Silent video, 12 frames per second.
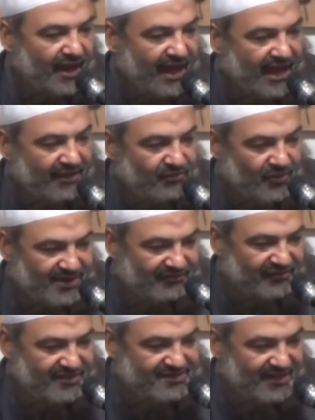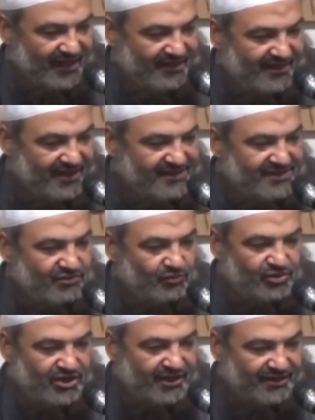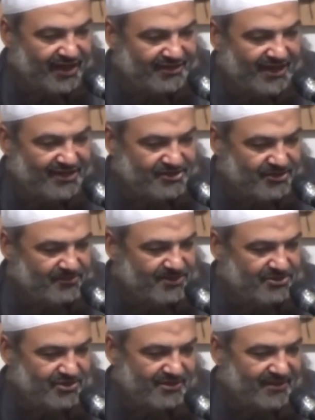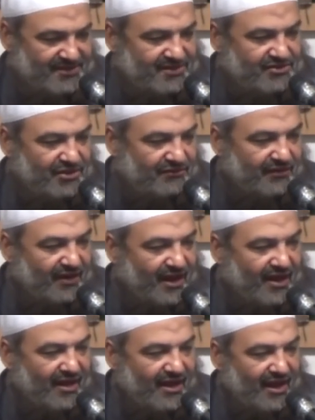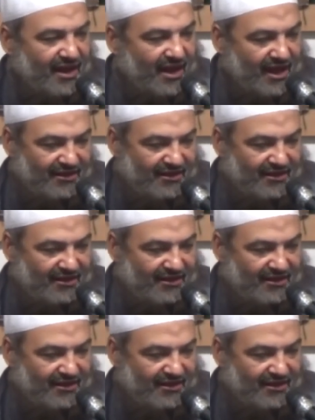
And whatever is like this, we cannot attribute it to the Messenger of Allah,